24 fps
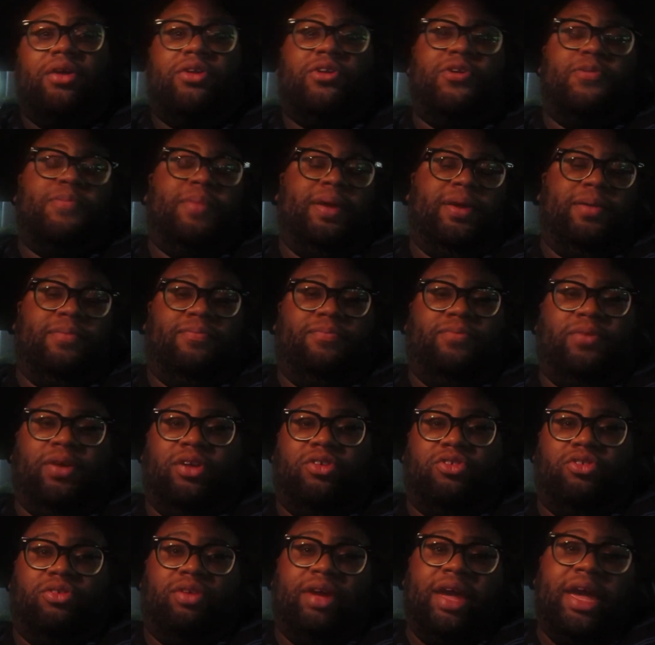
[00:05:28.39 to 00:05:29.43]
You may
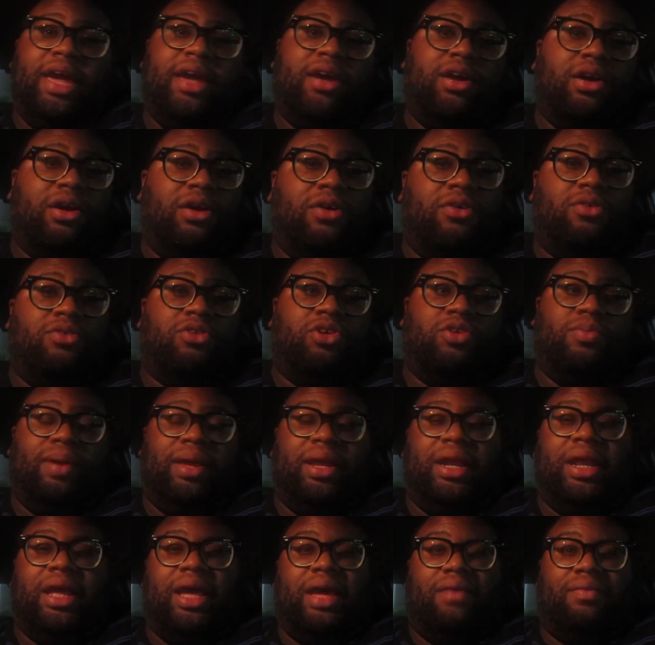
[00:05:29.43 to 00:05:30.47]
forget your gate code. You
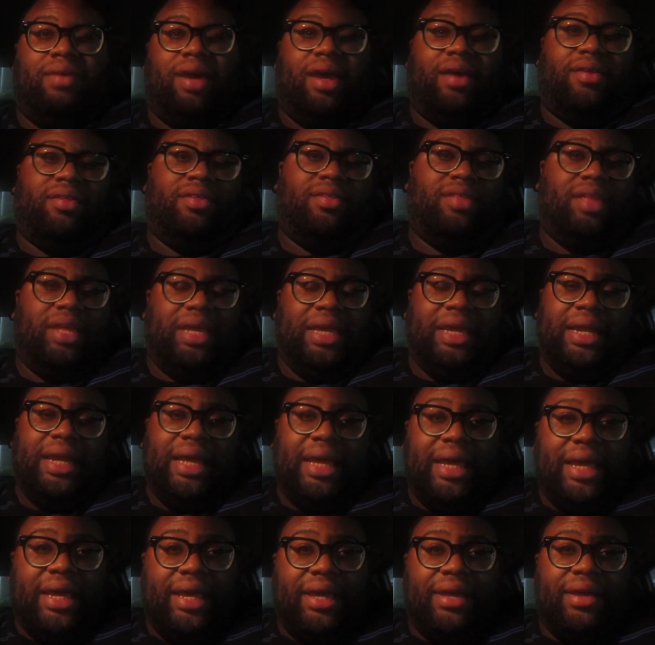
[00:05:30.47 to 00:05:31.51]
may not have access to get
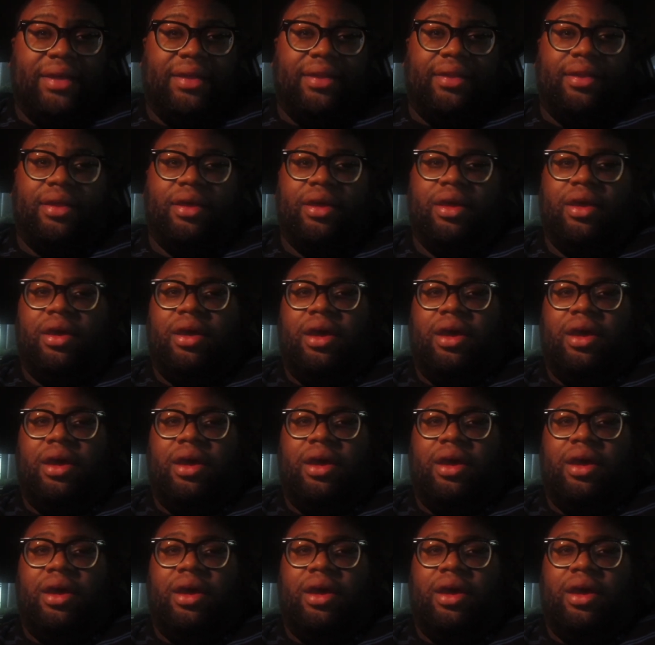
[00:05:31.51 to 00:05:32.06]
in.